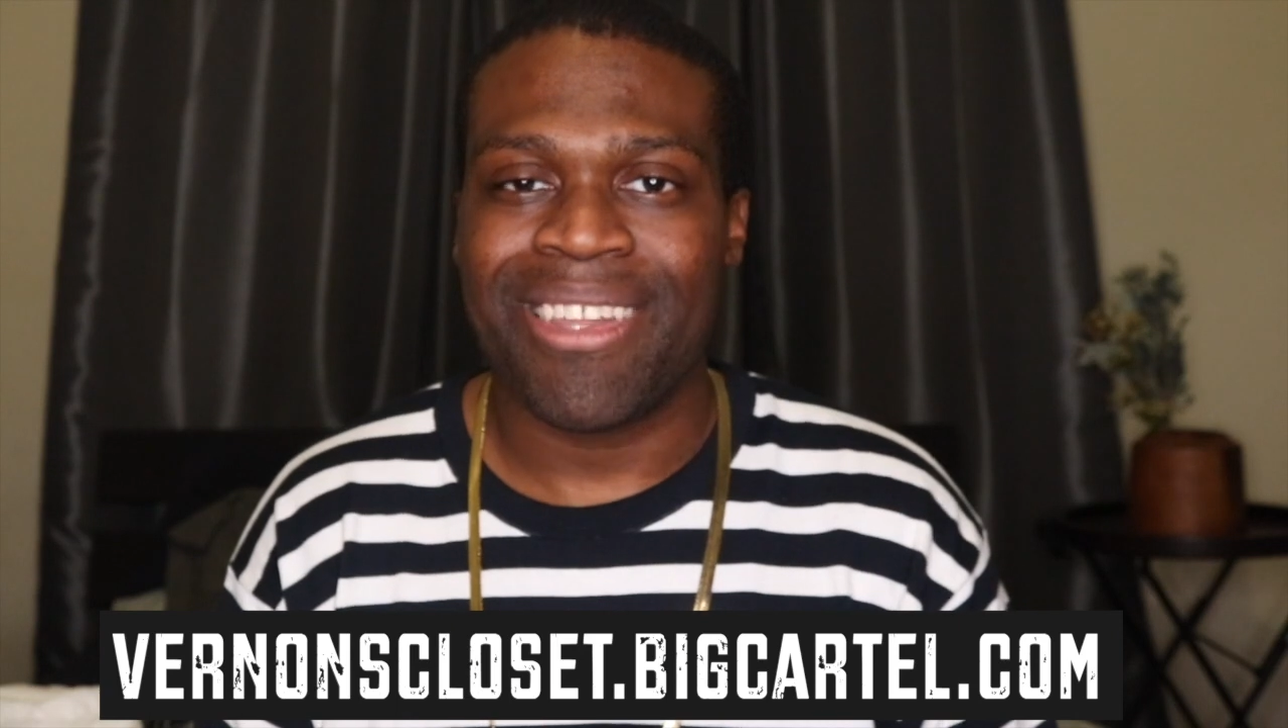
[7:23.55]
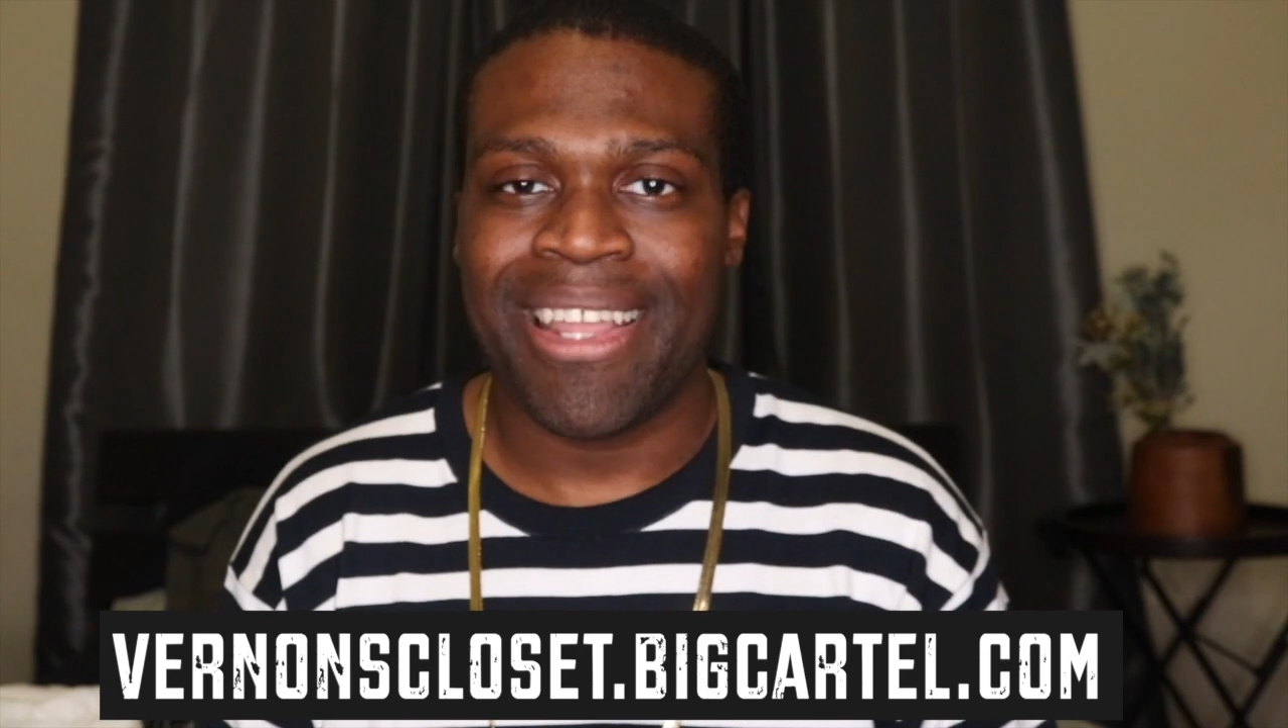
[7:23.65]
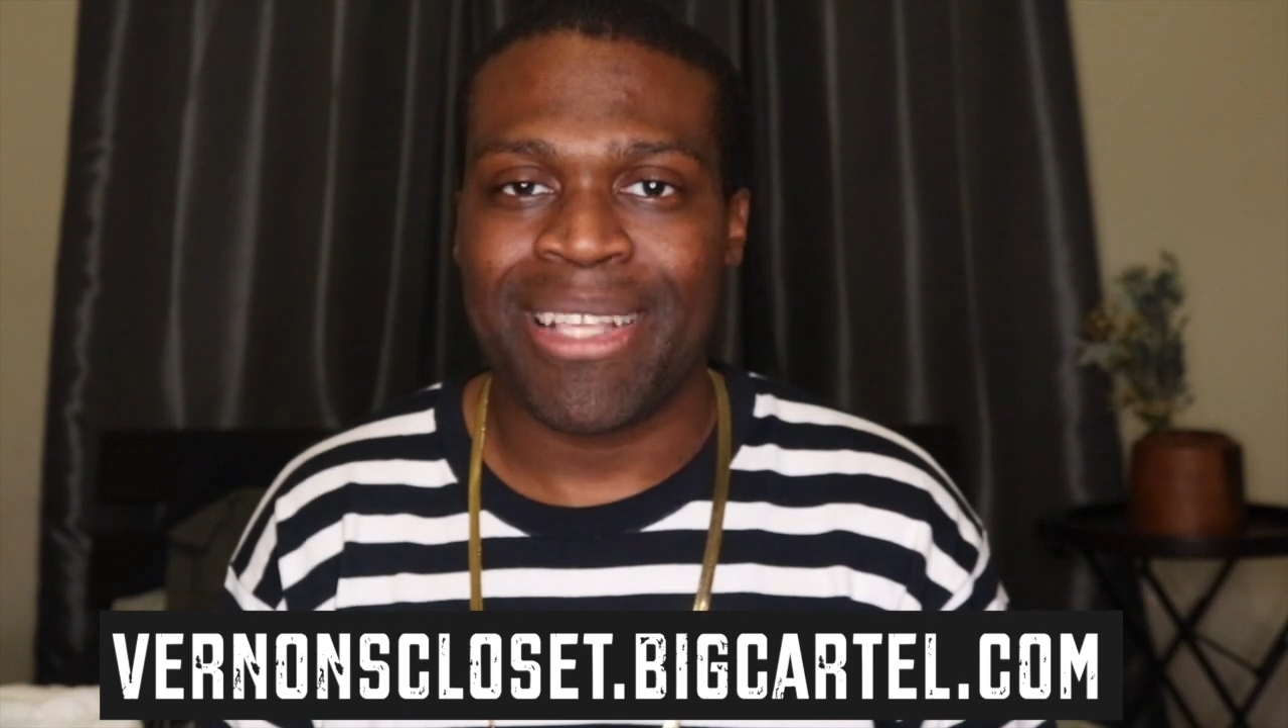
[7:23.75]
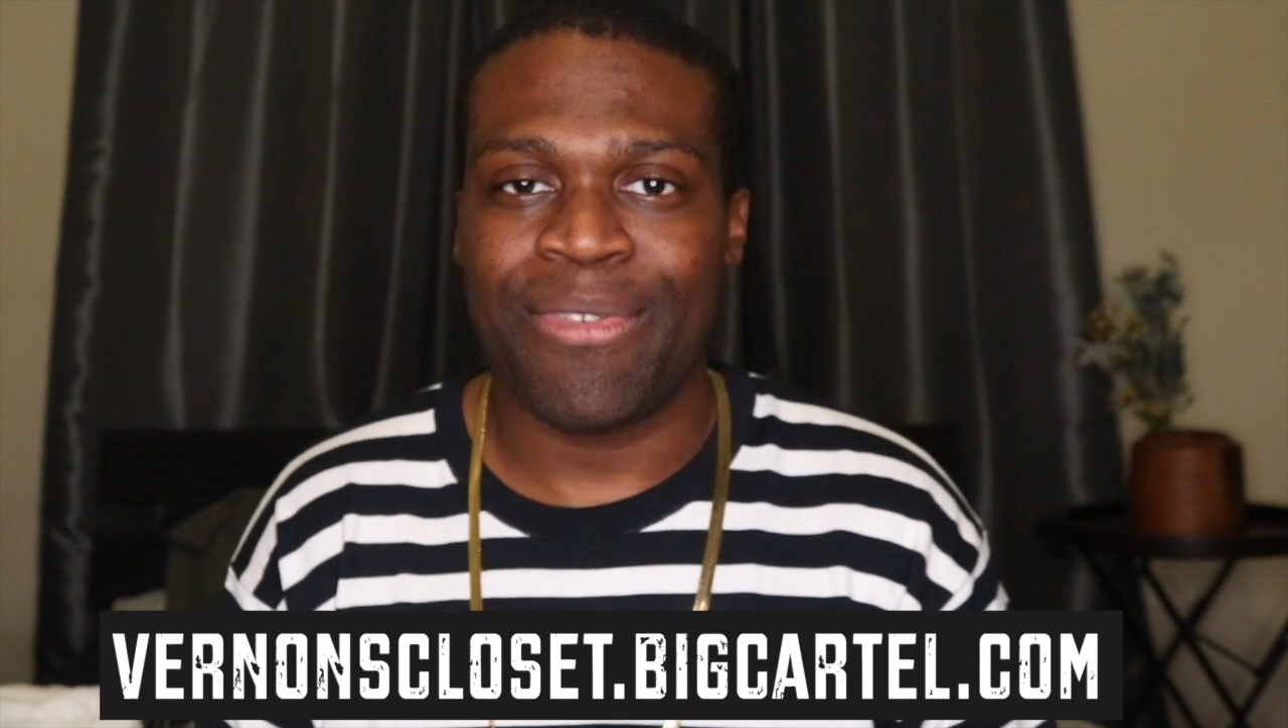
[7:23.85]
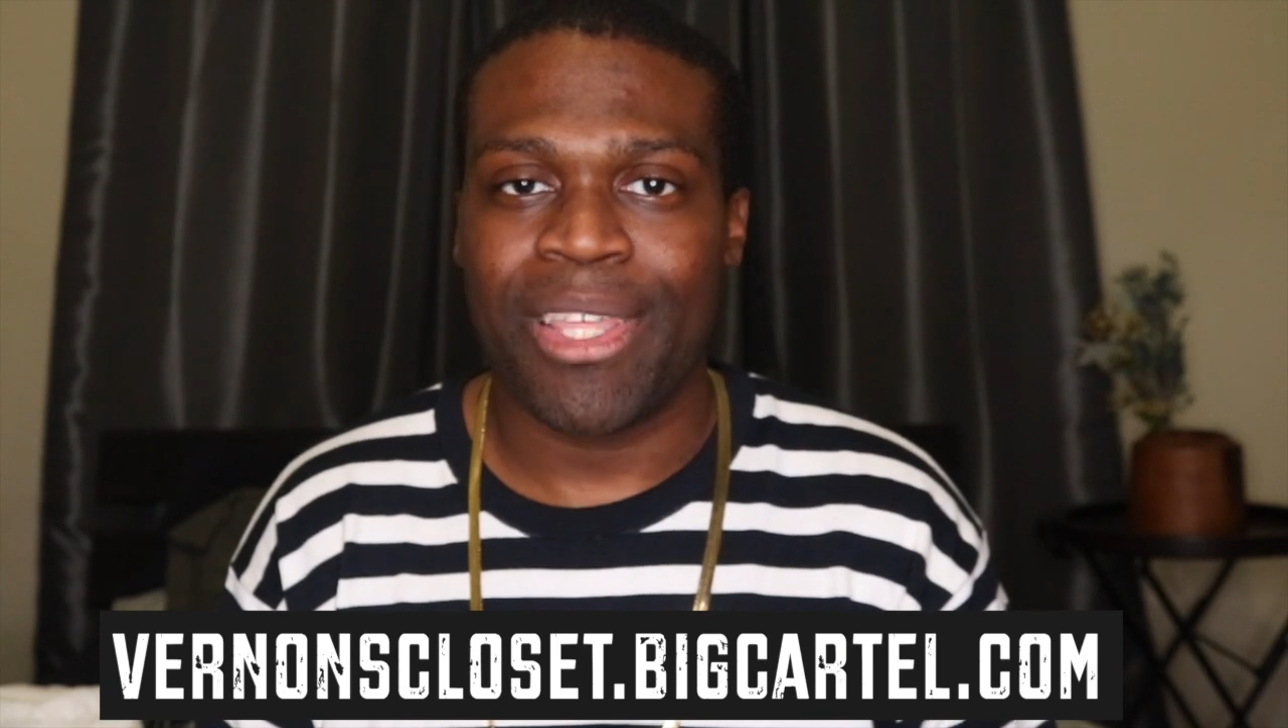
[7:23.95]
on the
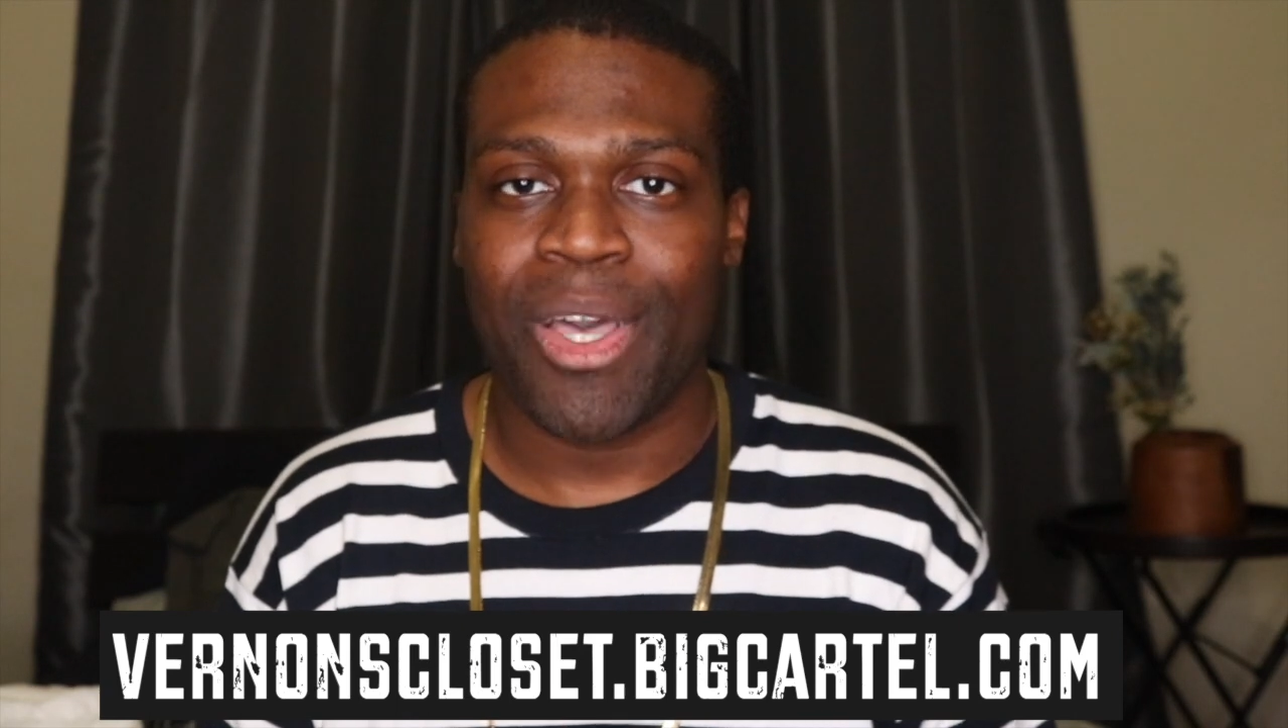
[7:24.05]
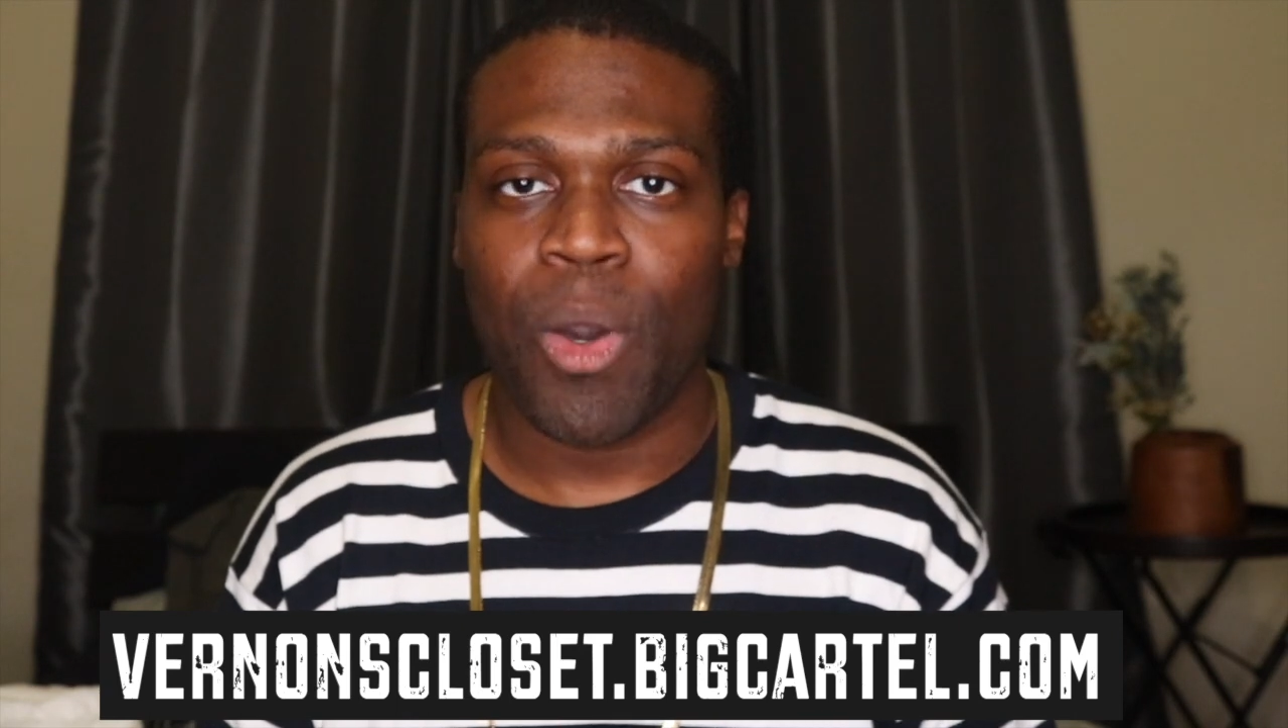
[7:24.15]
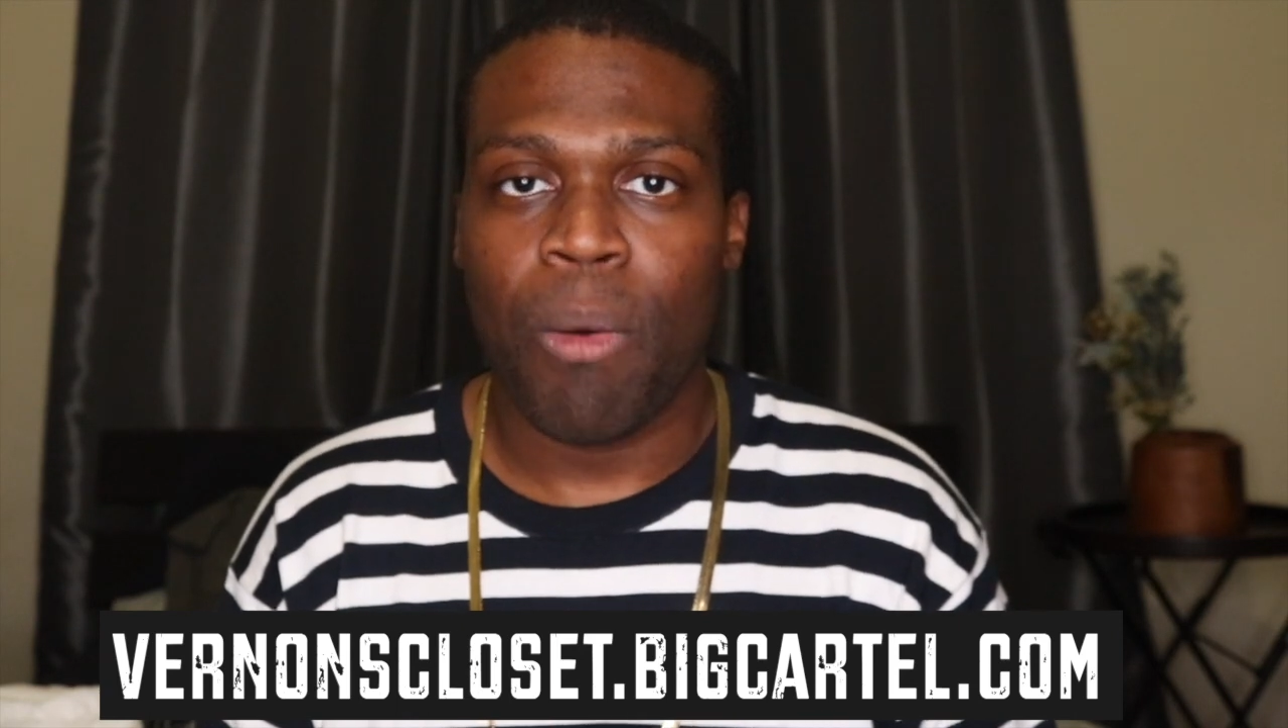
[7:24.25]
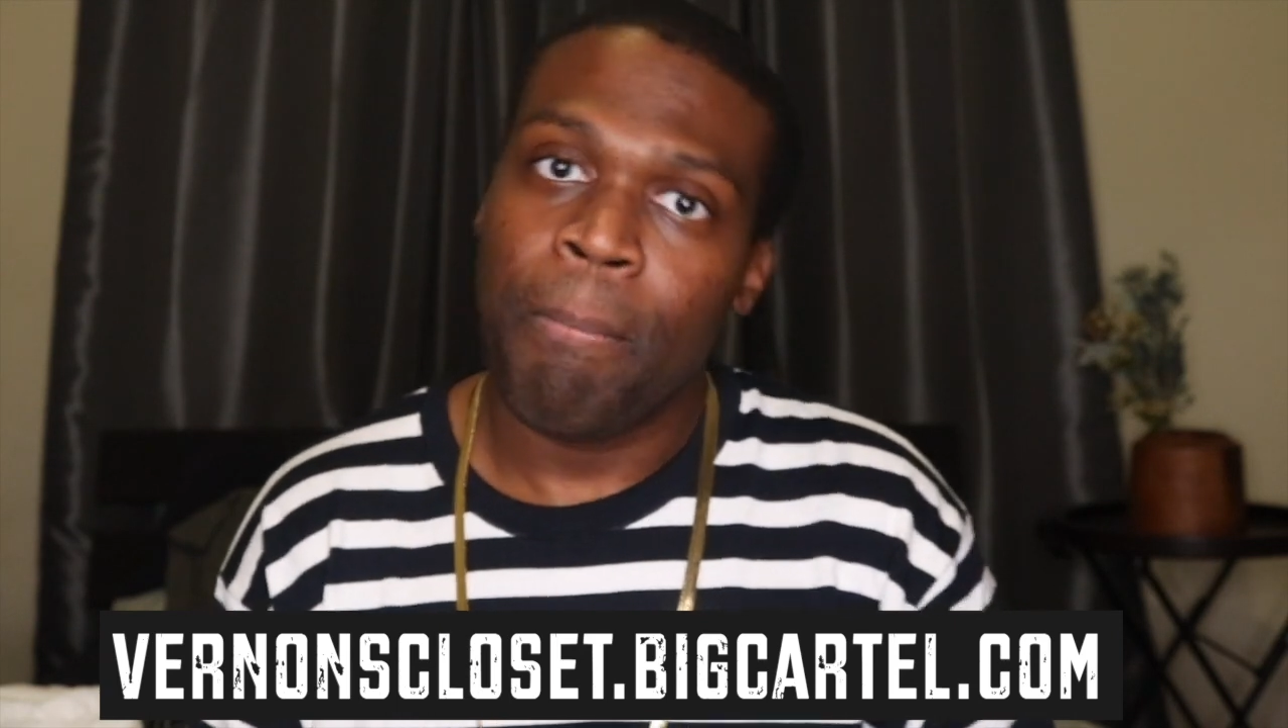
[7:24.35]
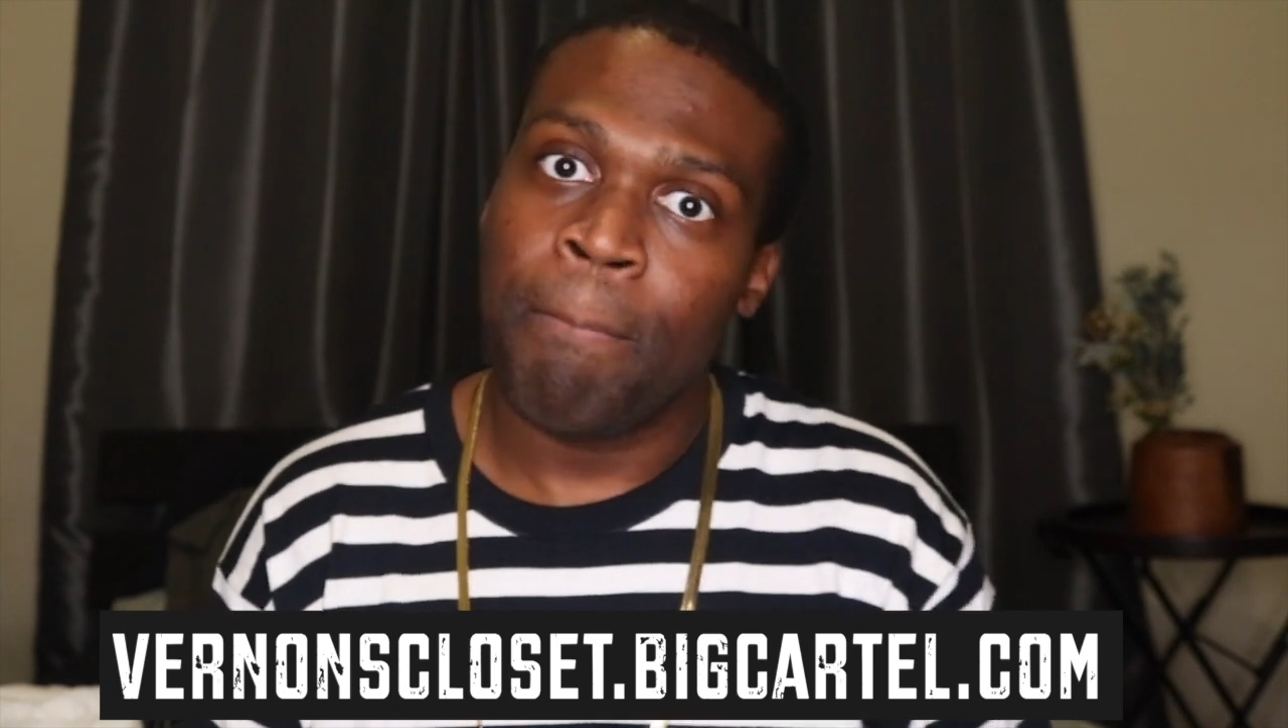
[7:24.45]
next video.